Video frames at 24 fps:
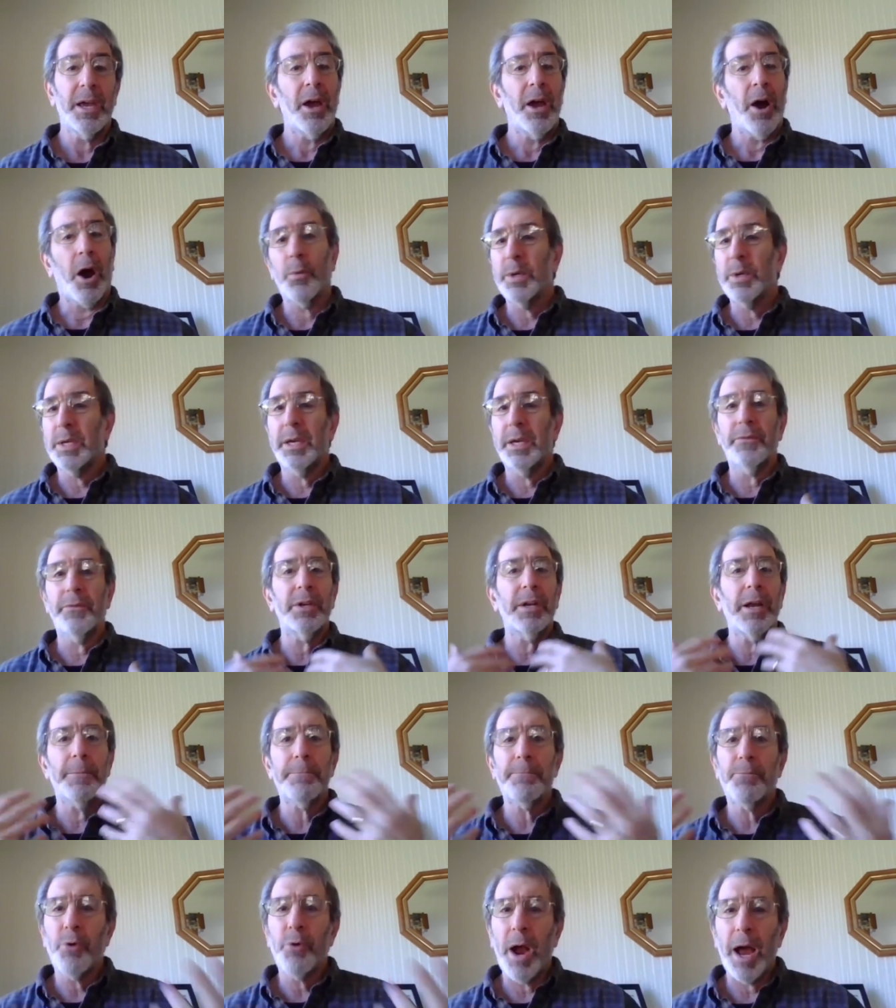Are we giving
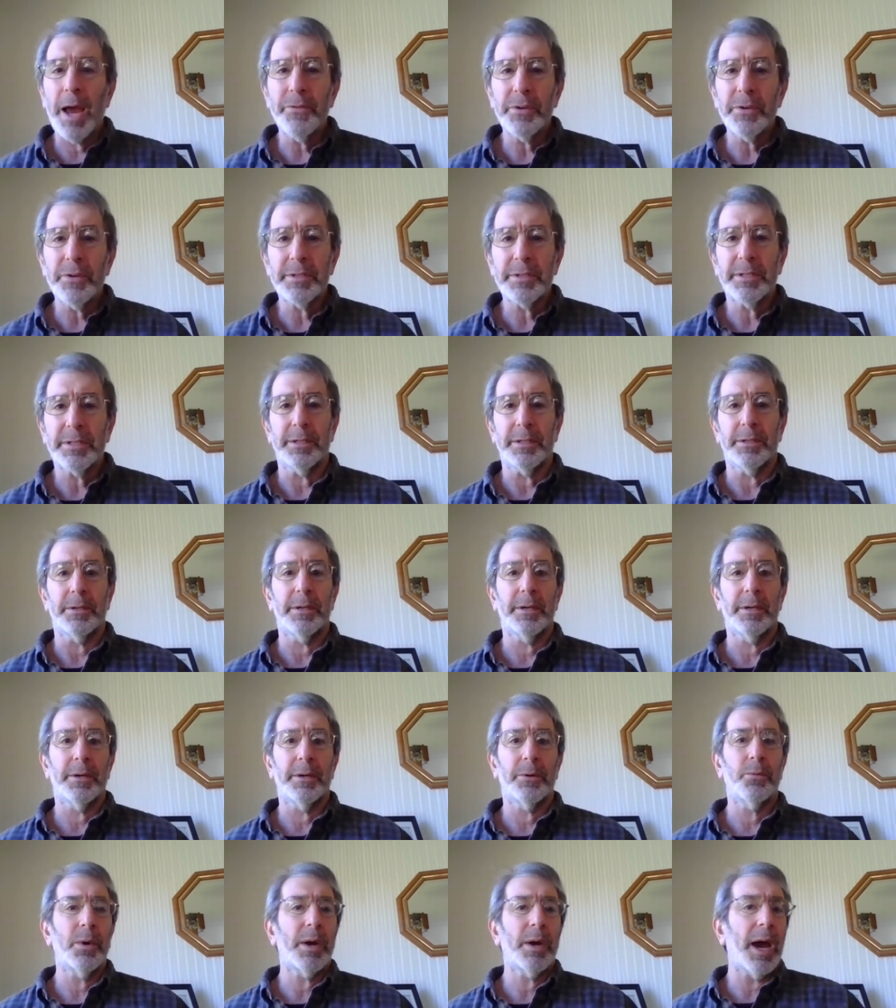up privacy?
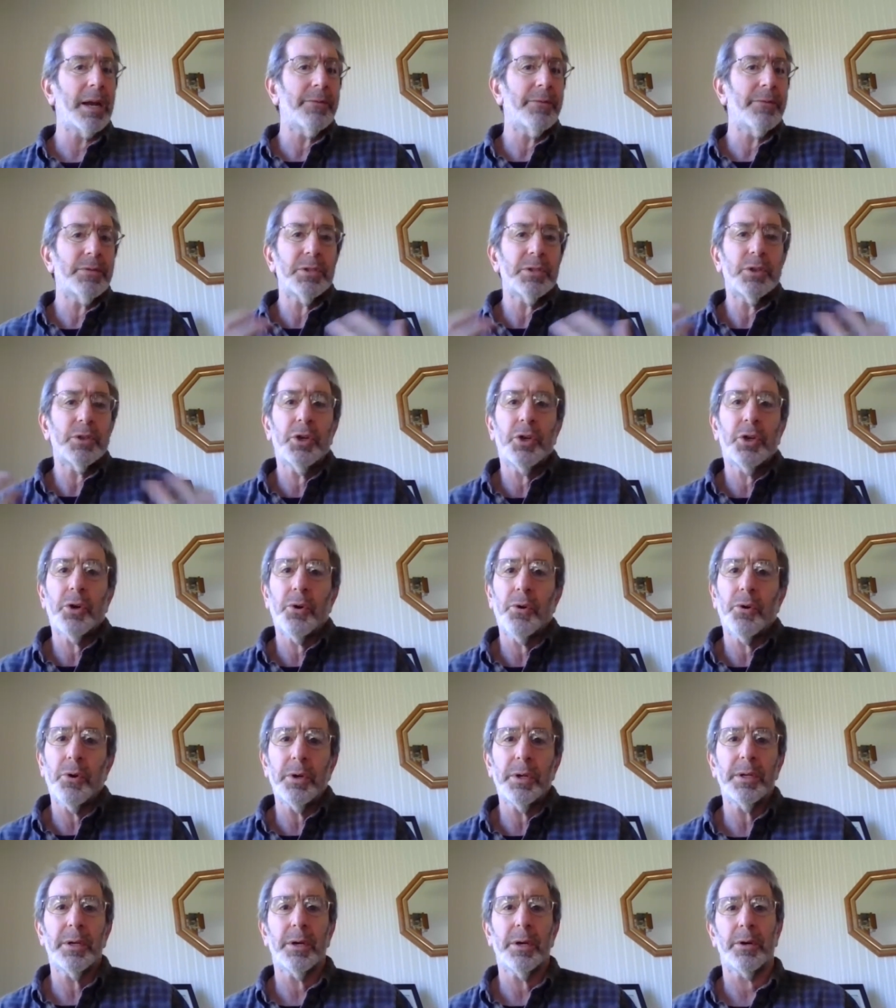What kind of
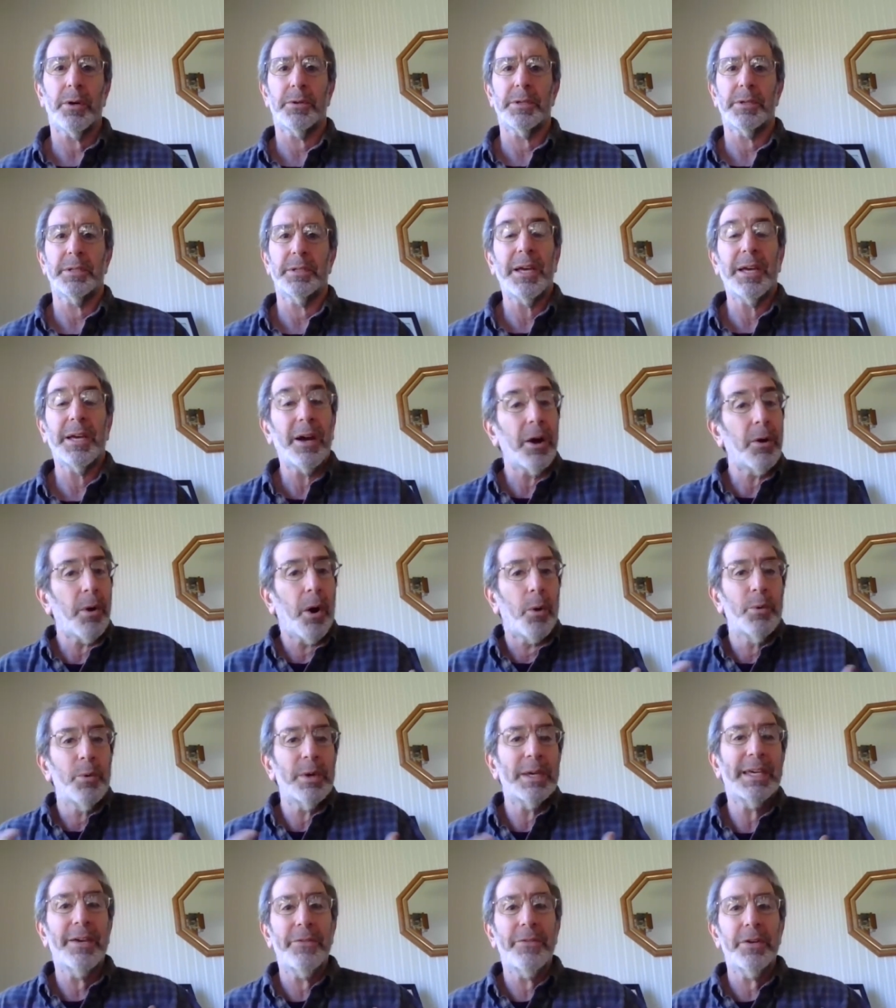security are there? Are we
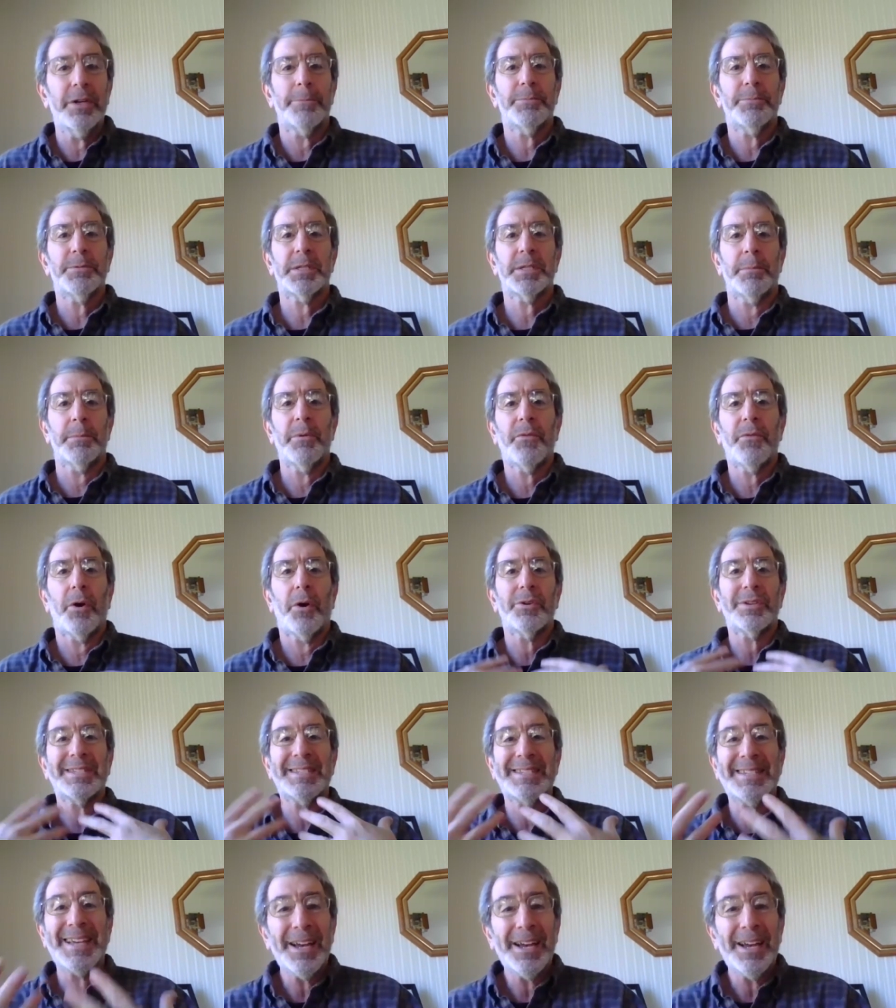giving up some of
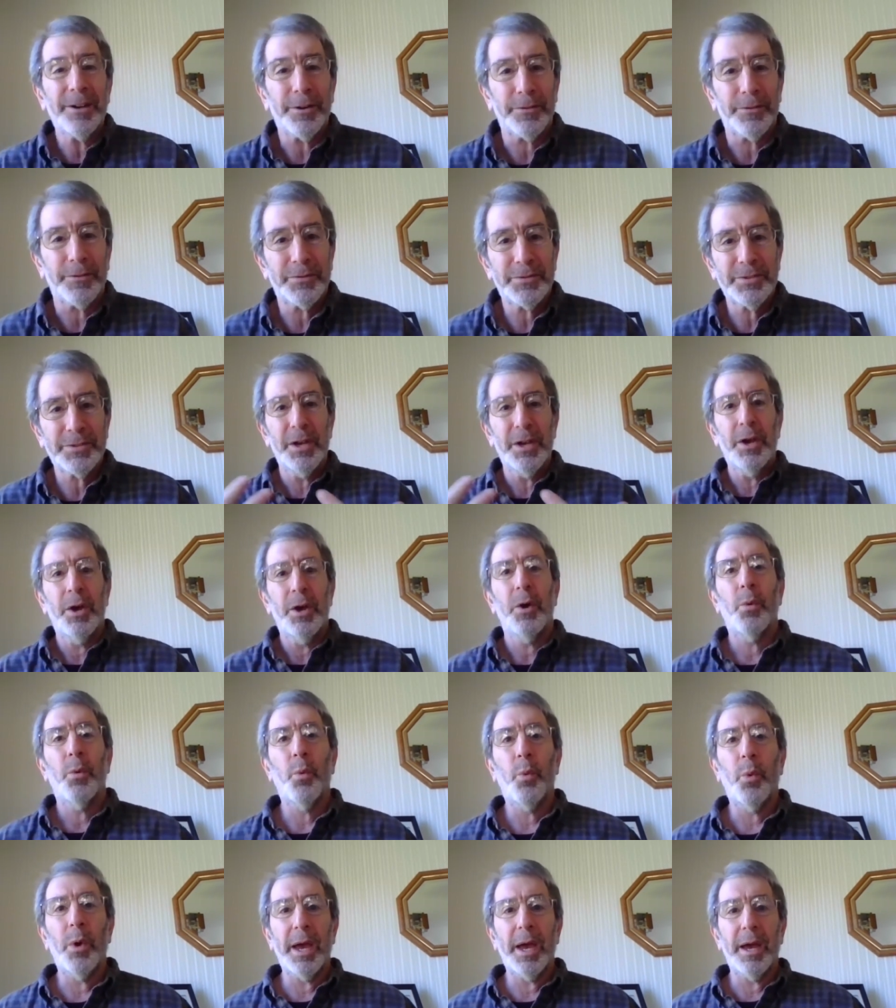ourselves
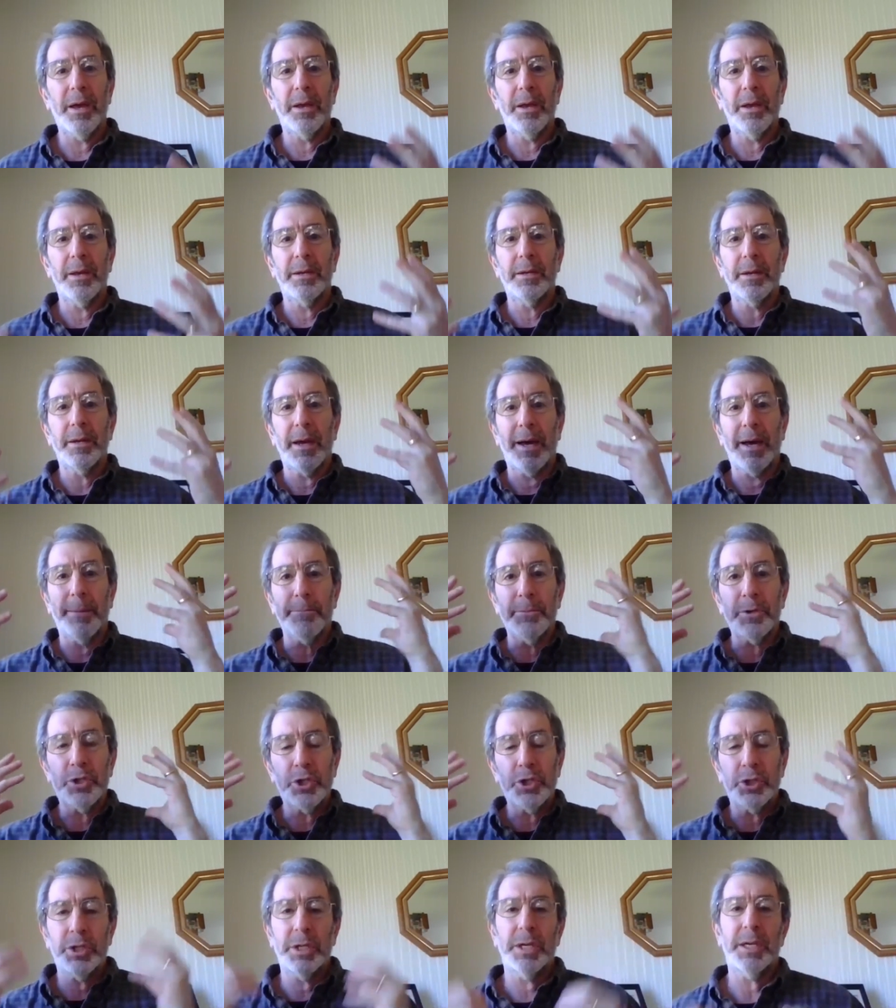when a
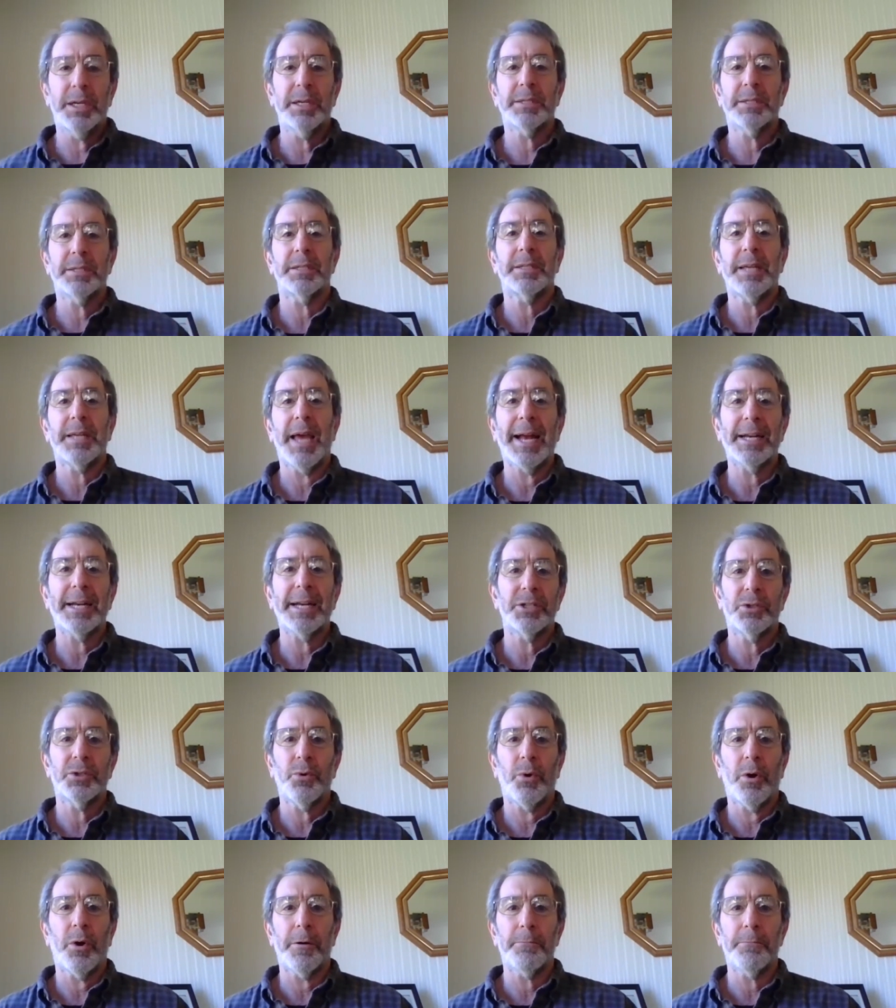machine is attached
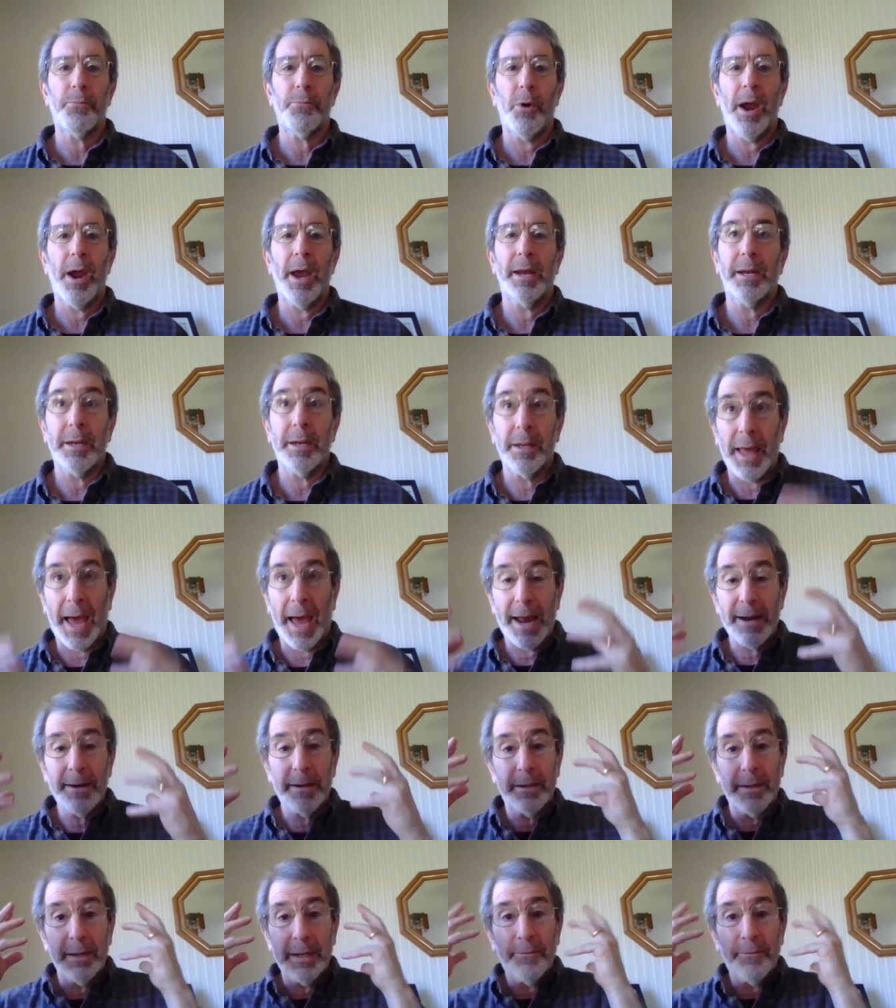to our brain and that
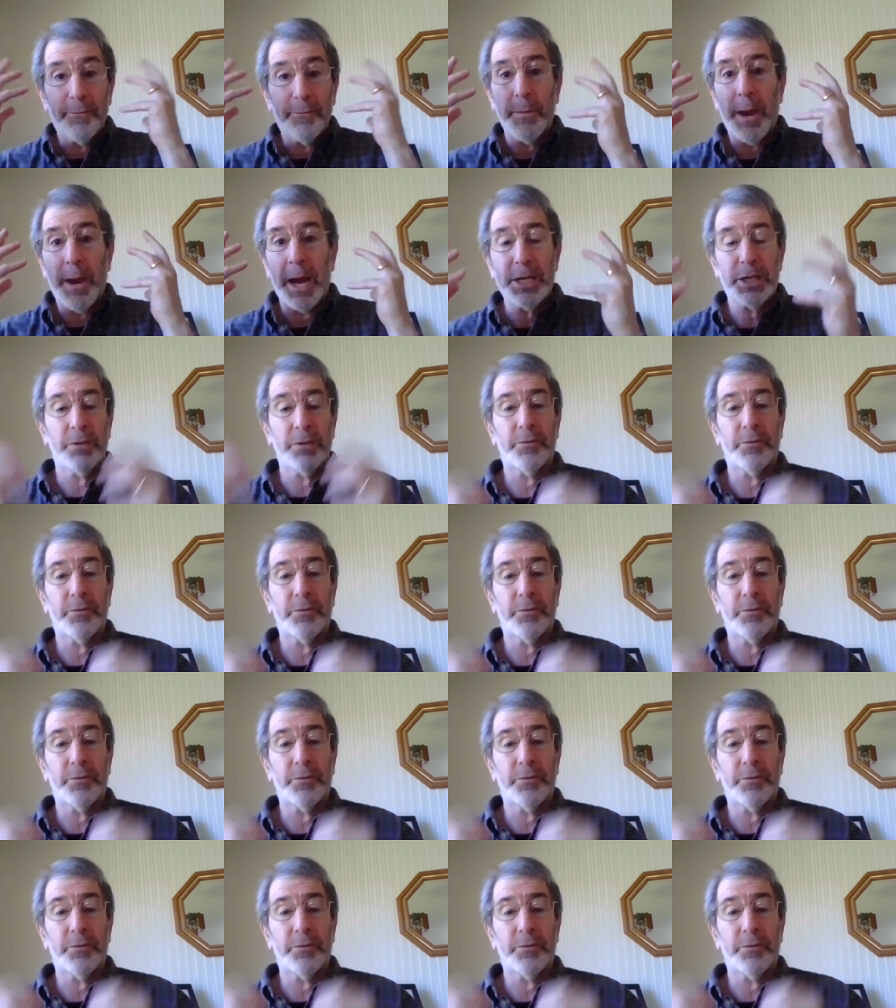information